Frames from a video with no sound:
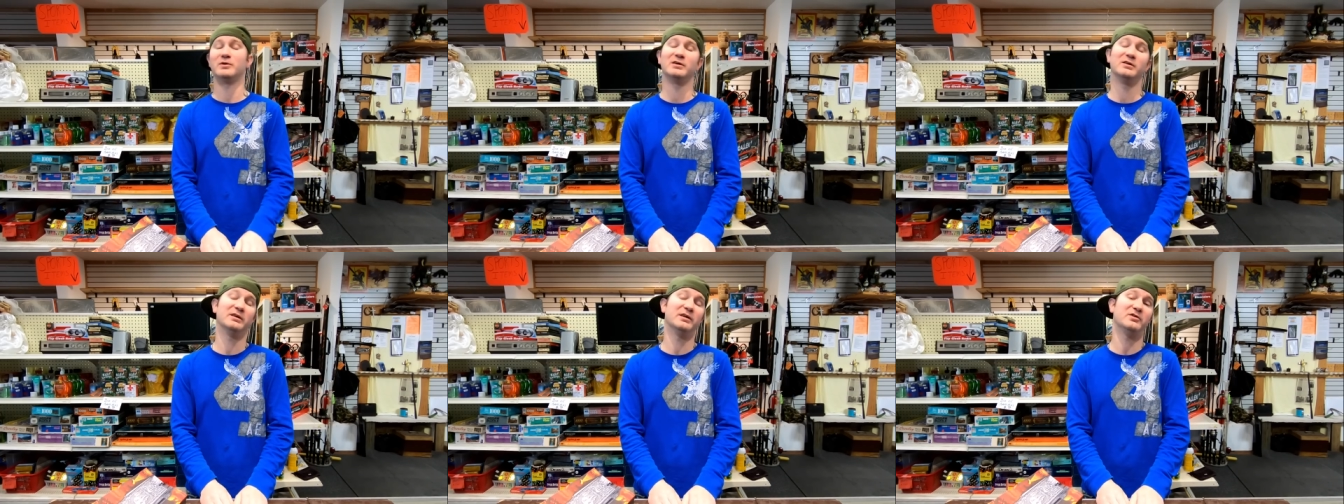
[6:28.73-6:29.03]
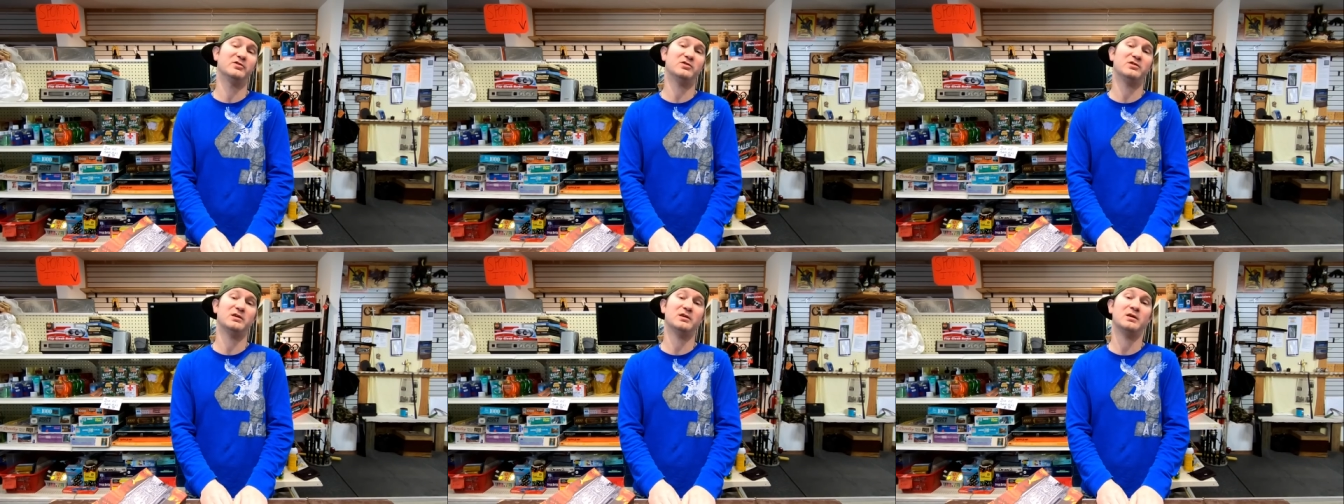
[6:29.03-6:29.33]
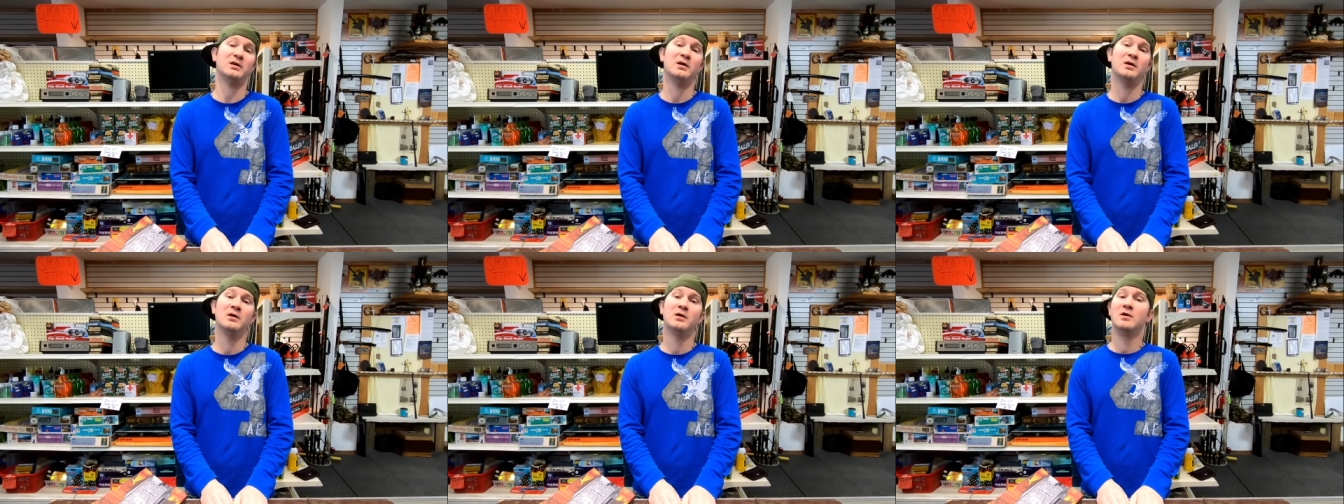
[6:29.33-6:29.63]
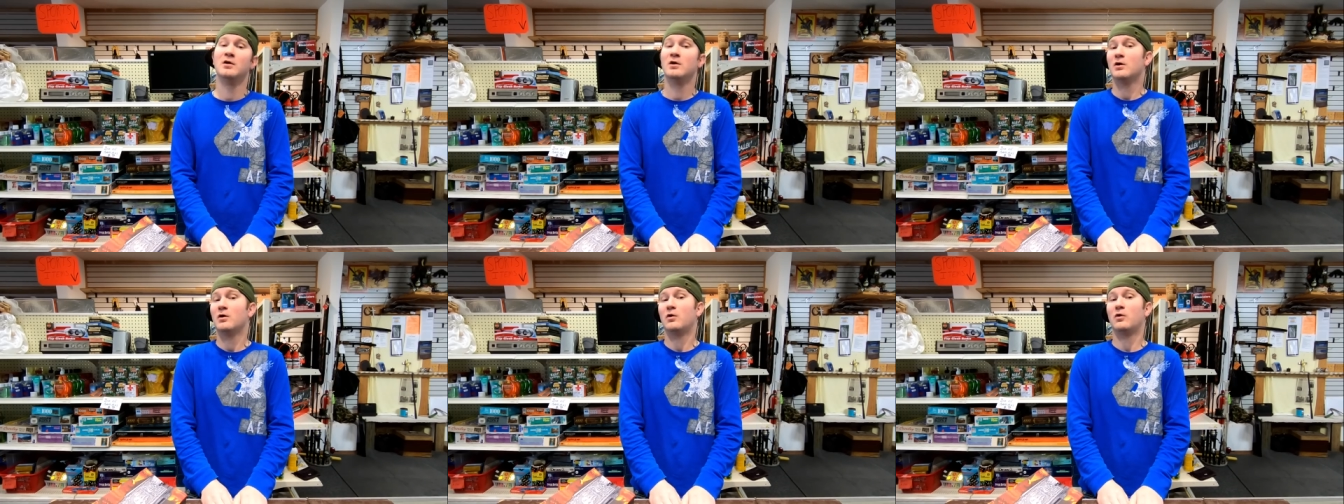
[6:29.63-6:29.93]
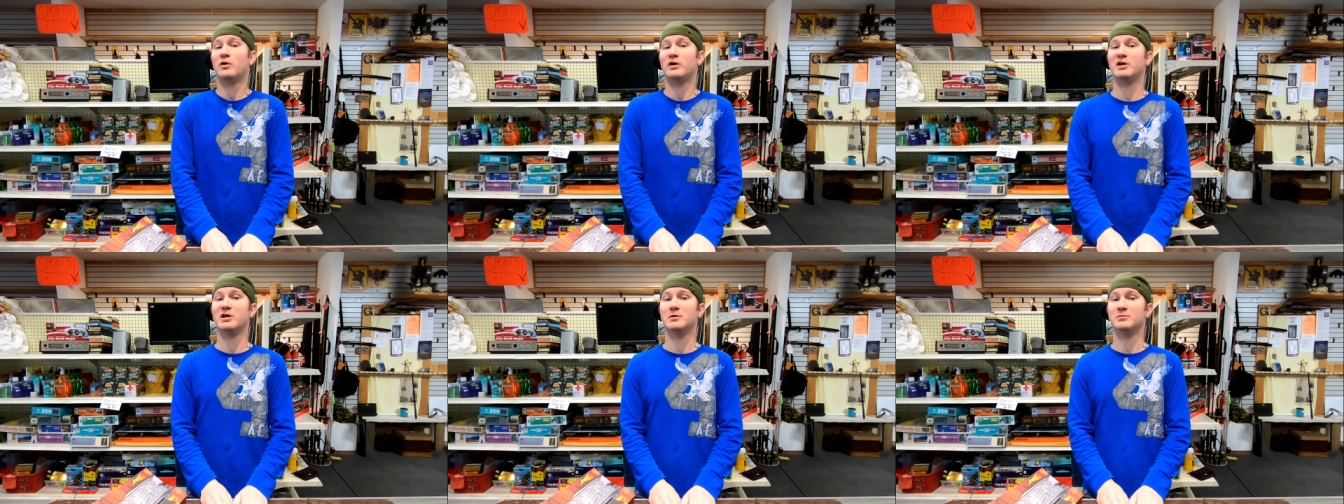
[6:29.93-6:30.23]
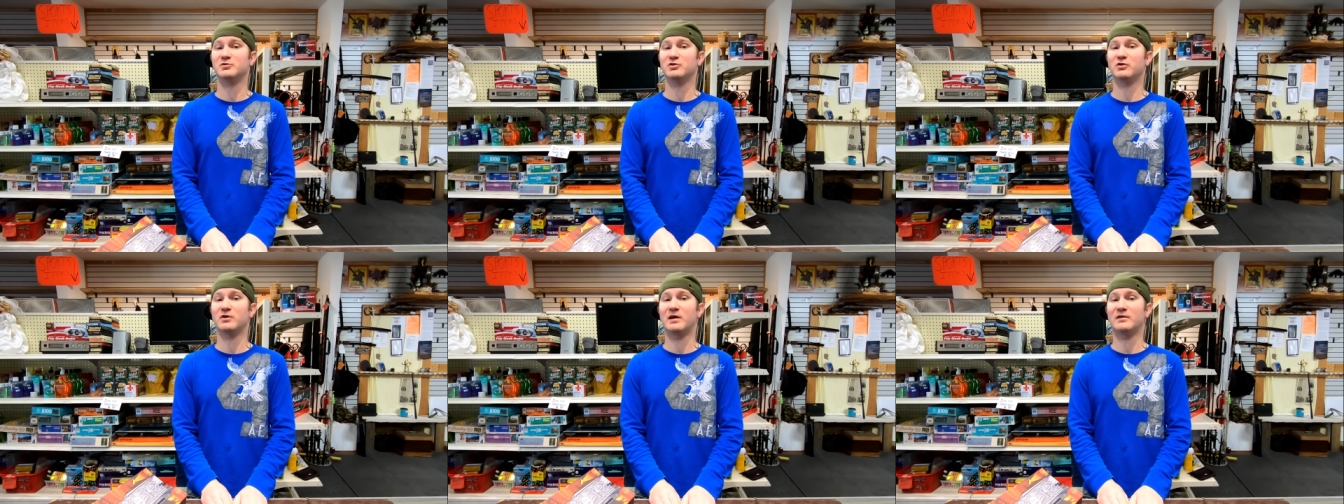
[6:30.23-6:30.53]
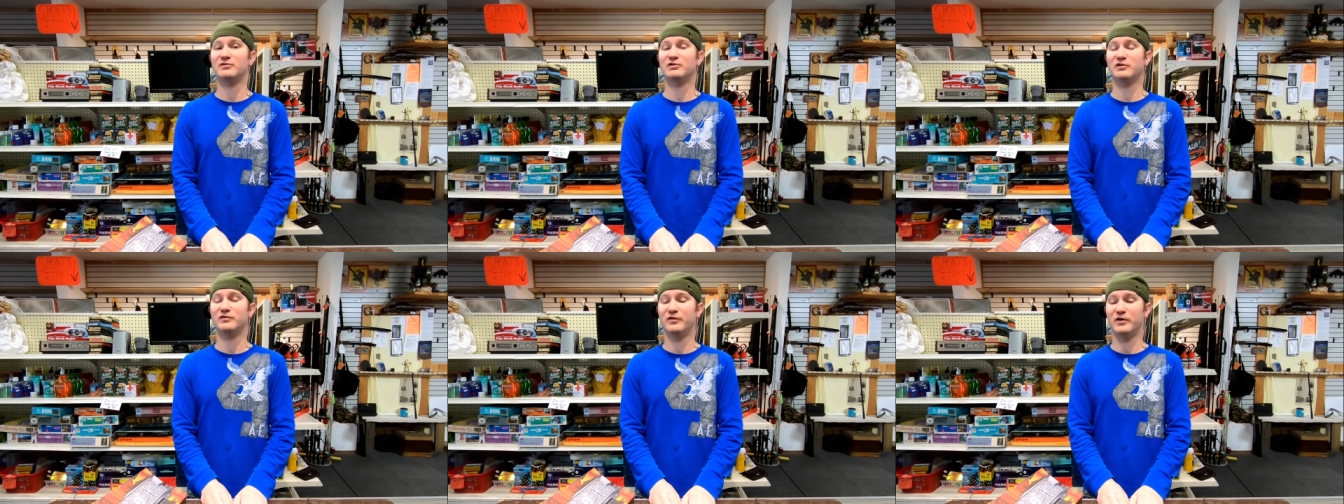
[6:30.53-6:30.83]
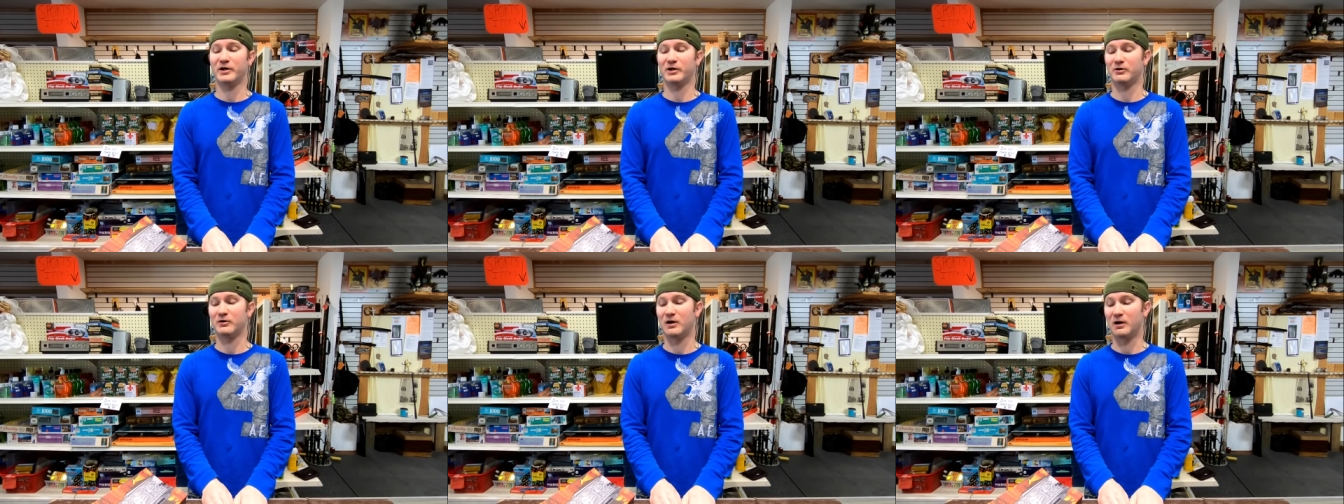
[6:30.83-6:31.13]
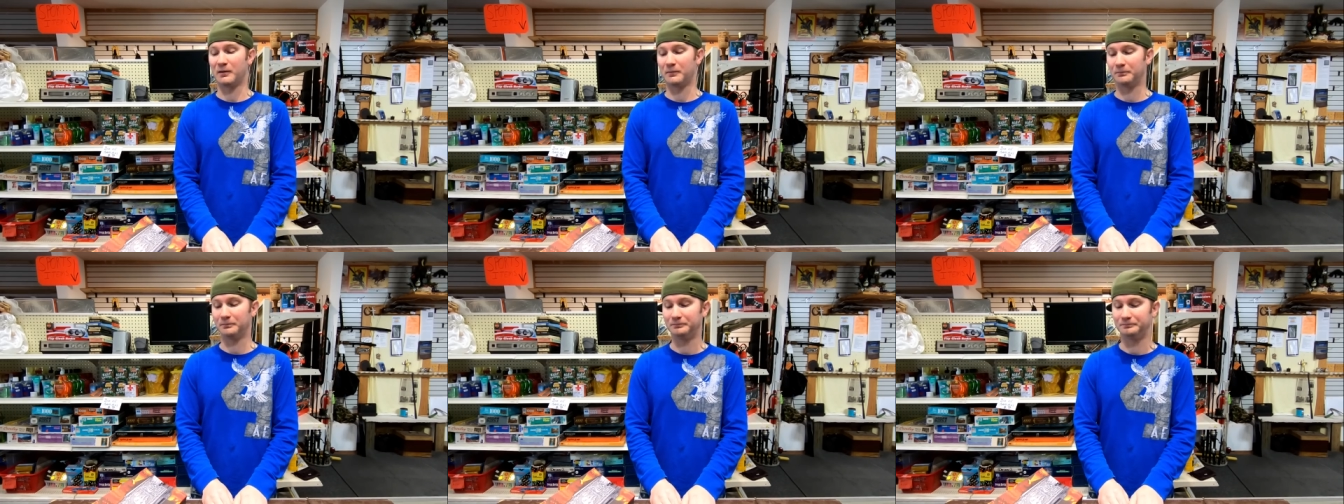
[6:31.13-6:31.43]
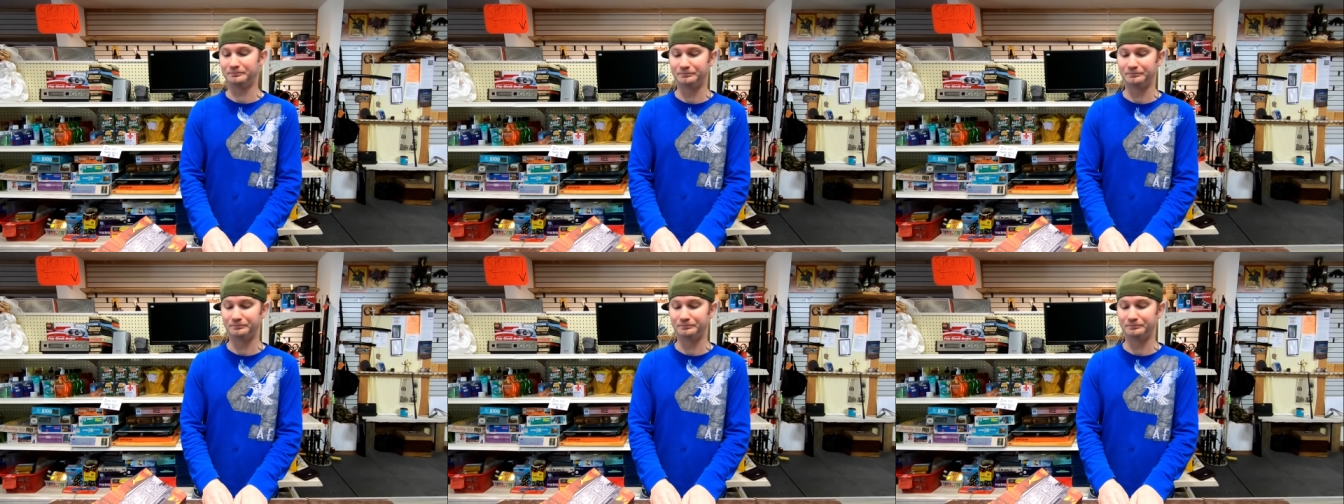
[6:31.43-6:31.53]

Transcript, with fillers: realistic, or he comes and grabs the firearm.